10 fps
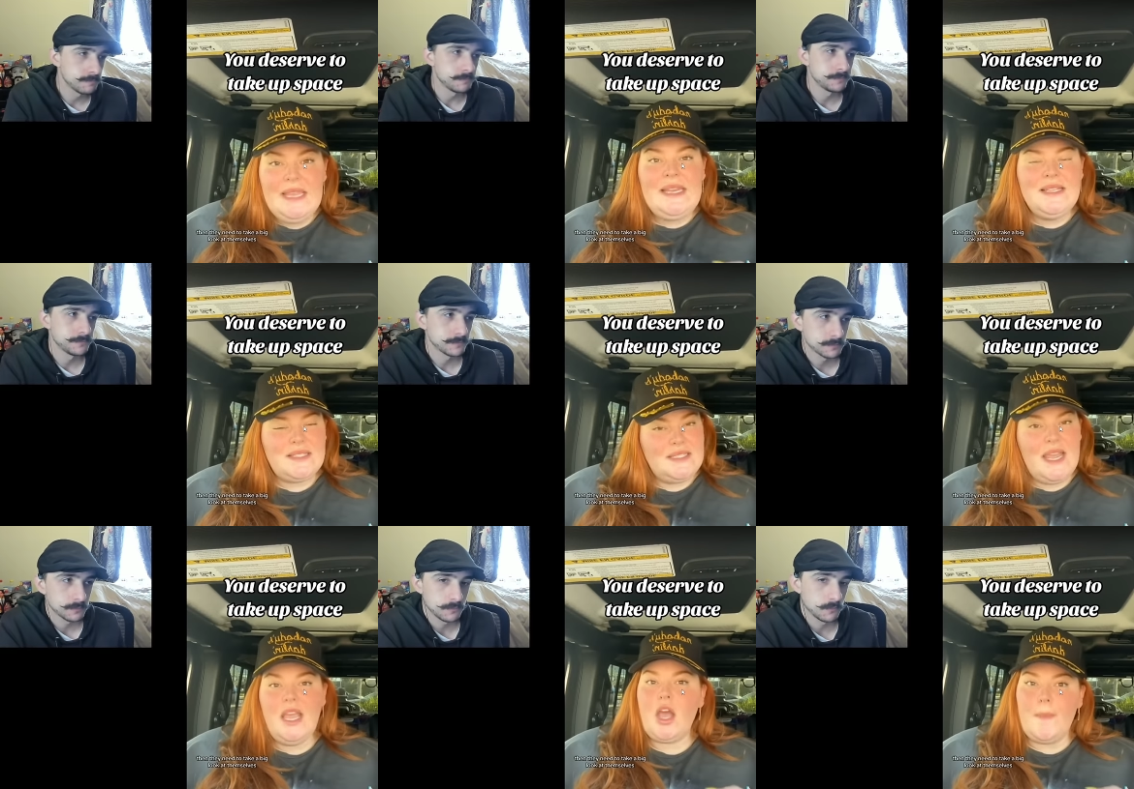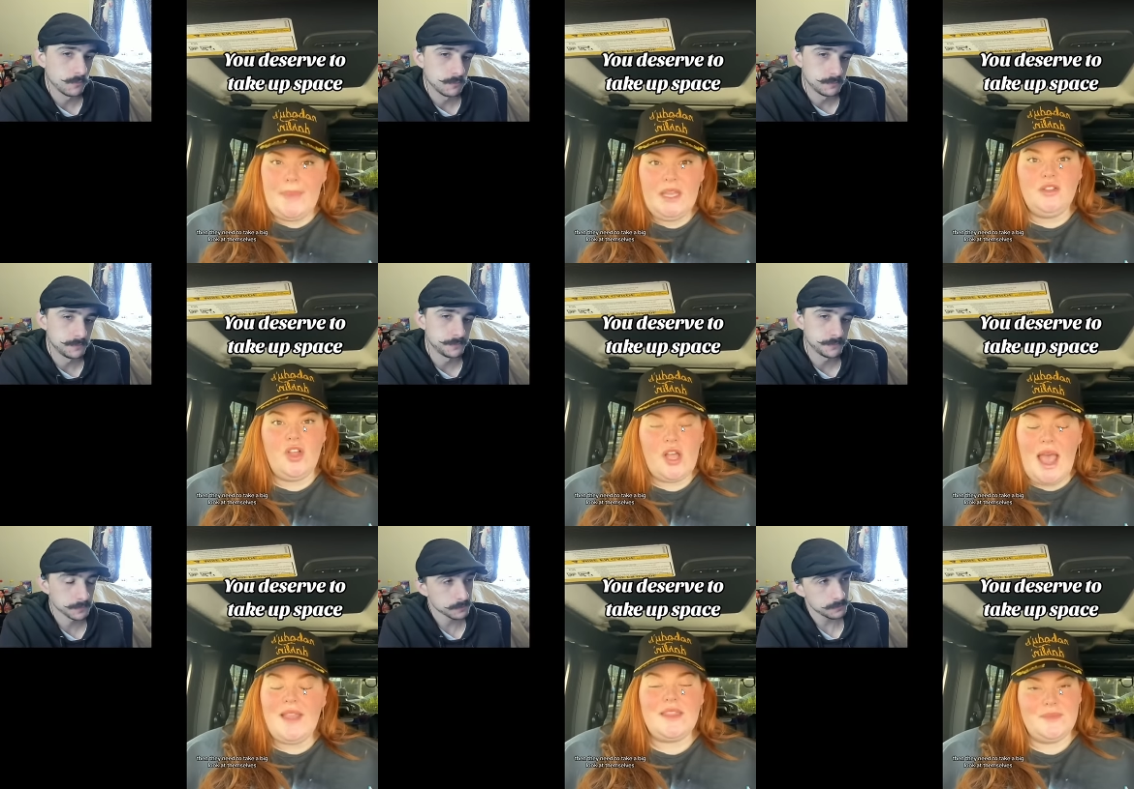Speaker 1: need to take a big look
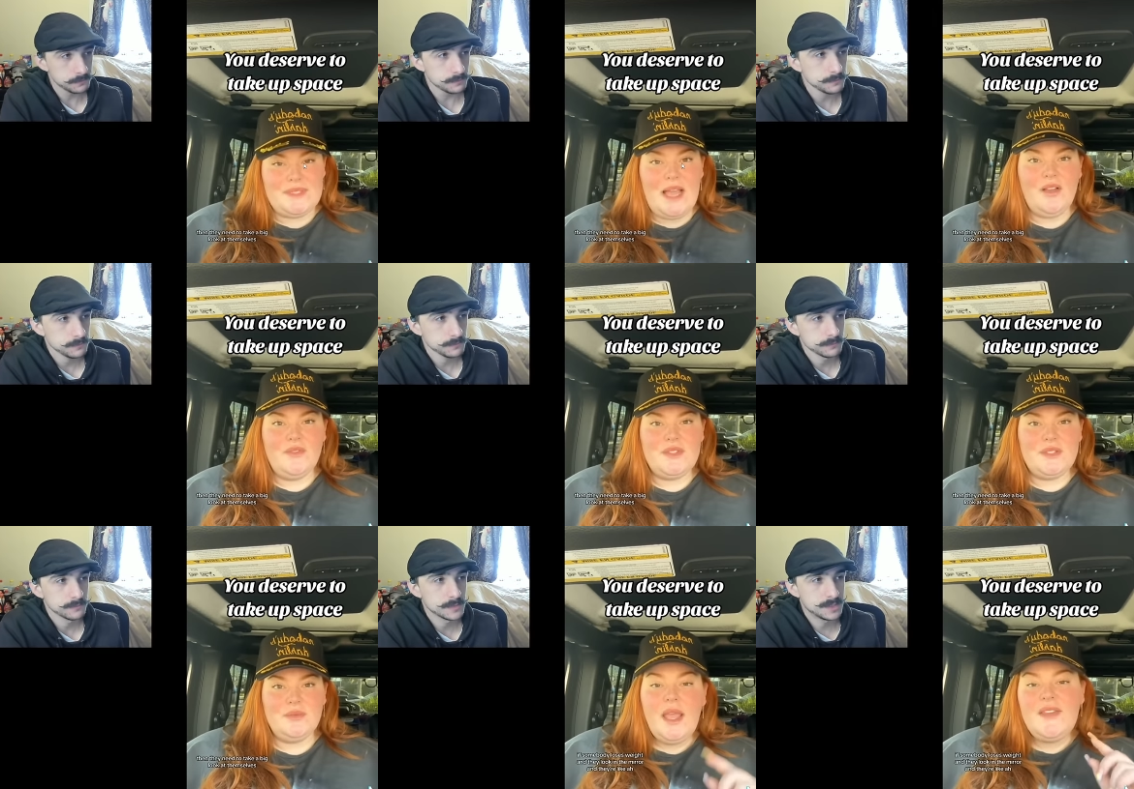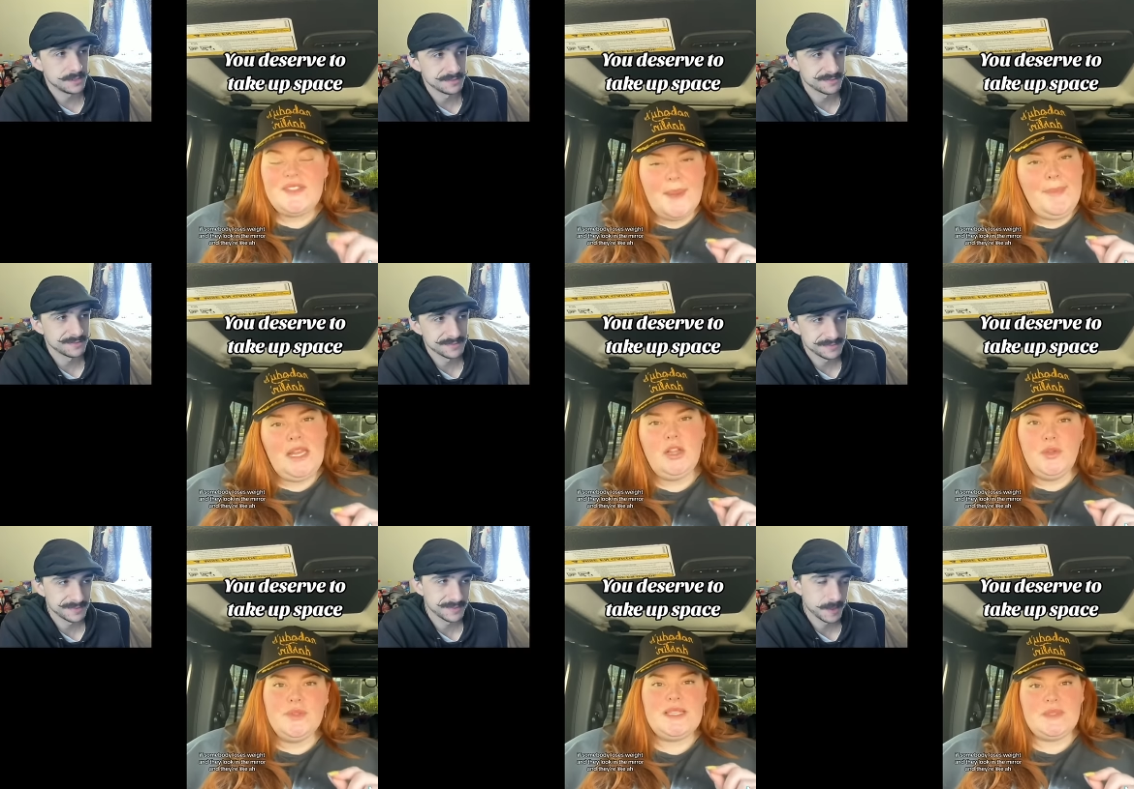at themselves. If somebody
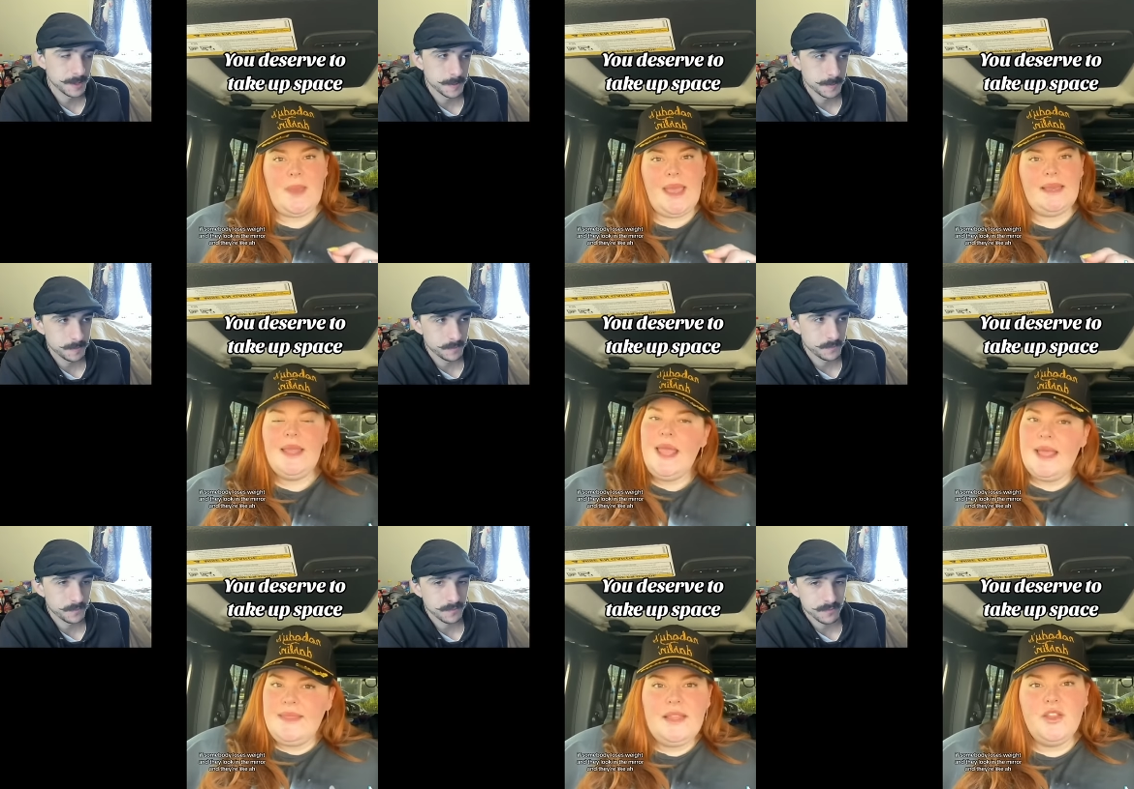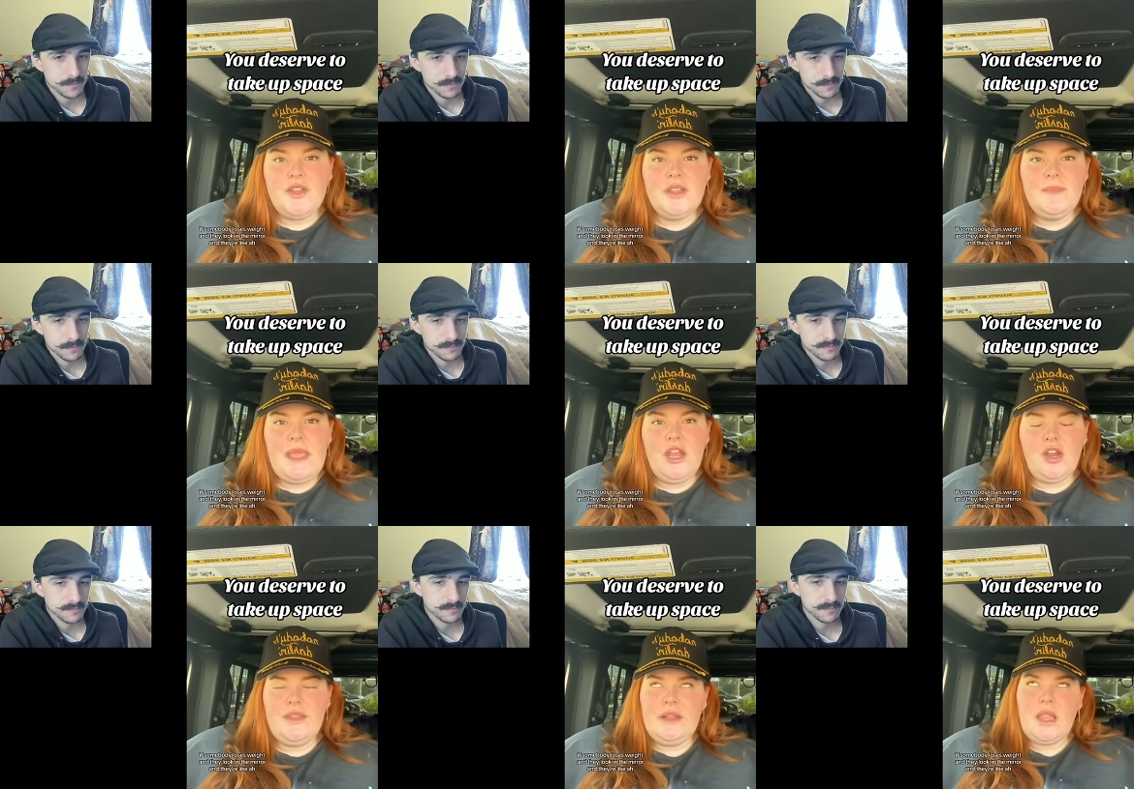loses weight and they look in the mirror
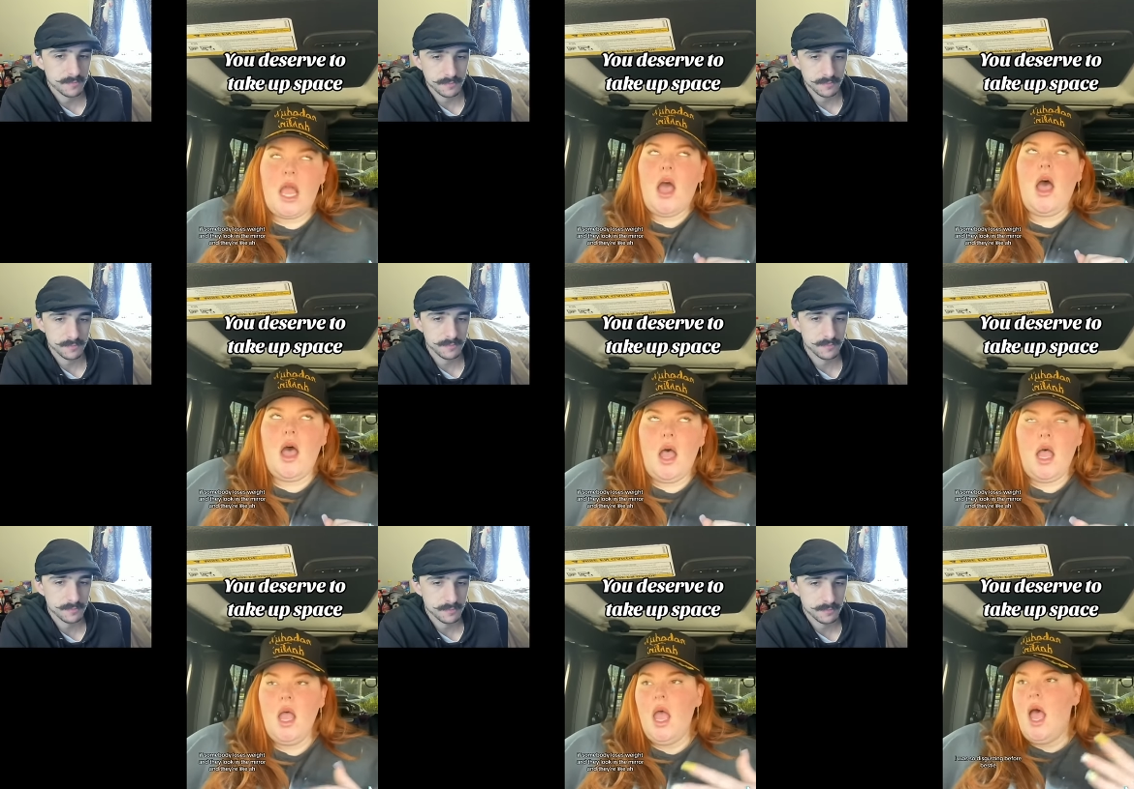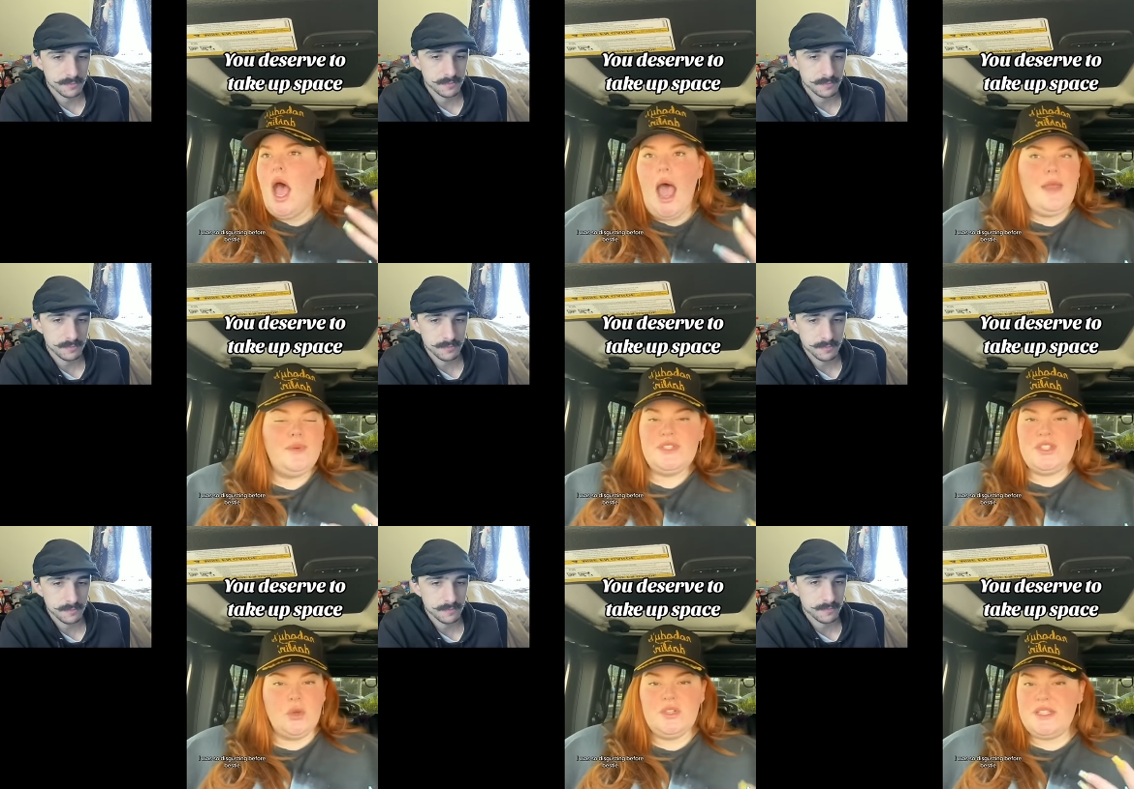and they're like, oh, I was
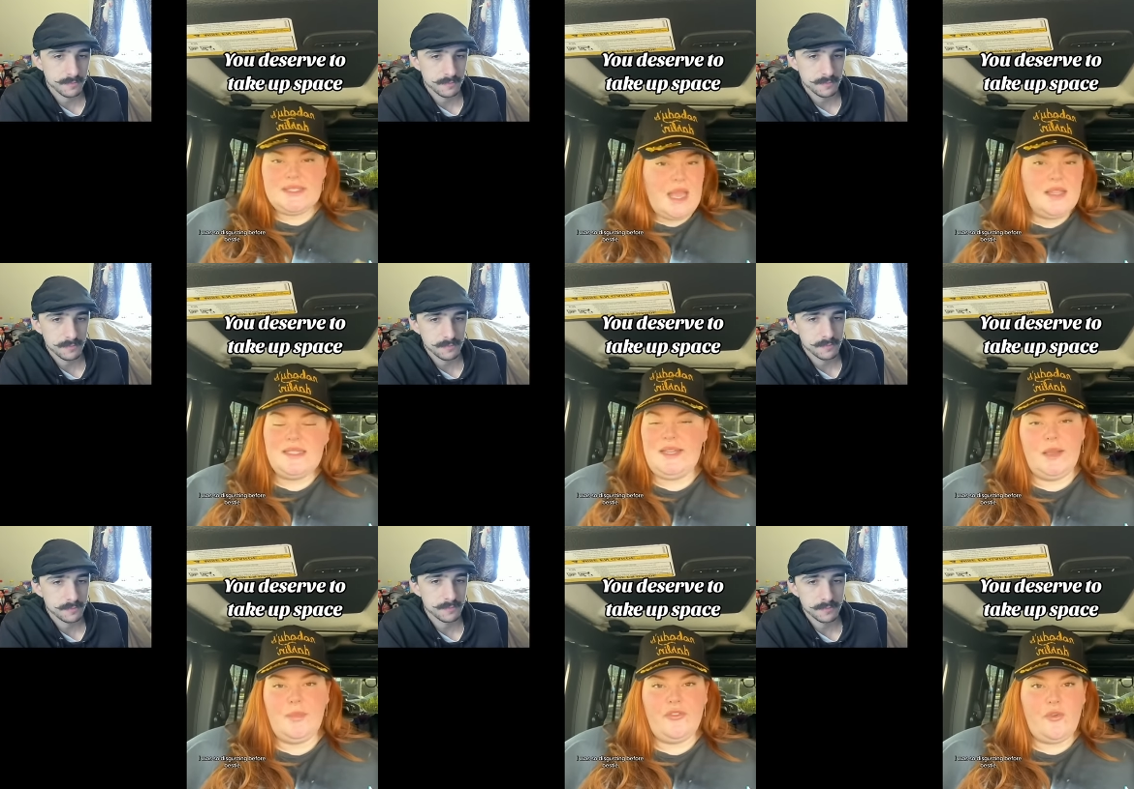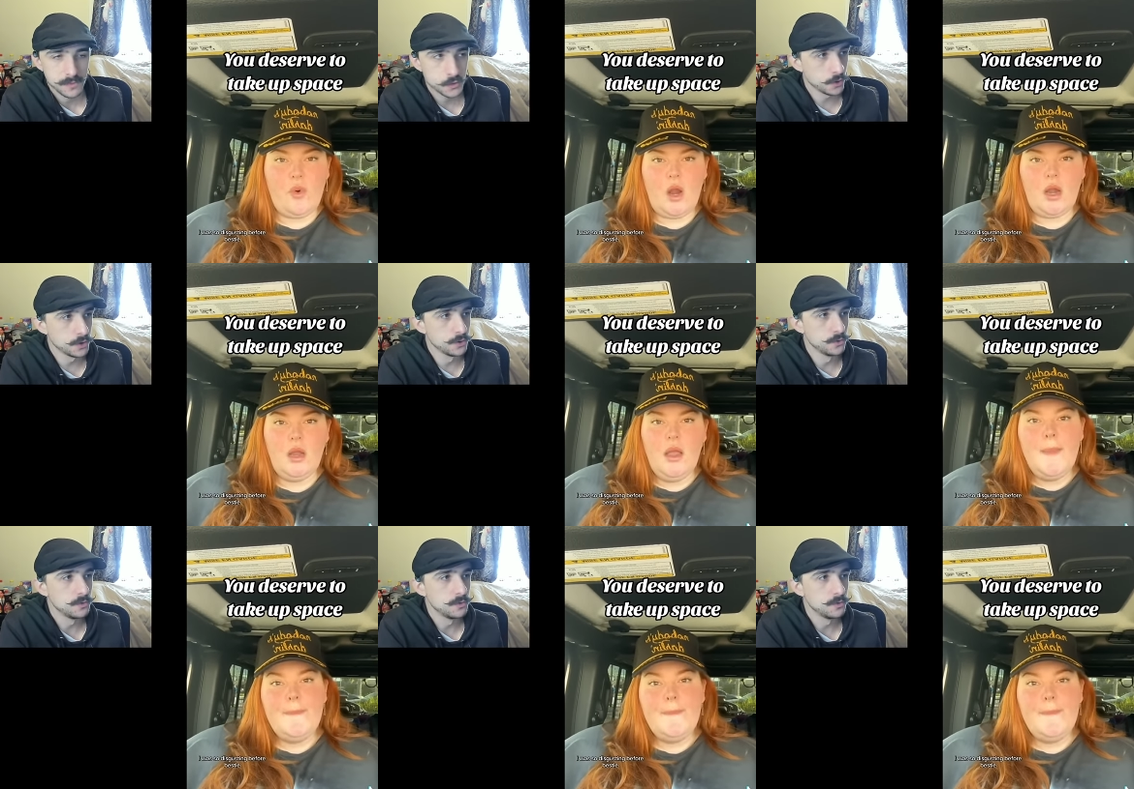so disgusting before. True.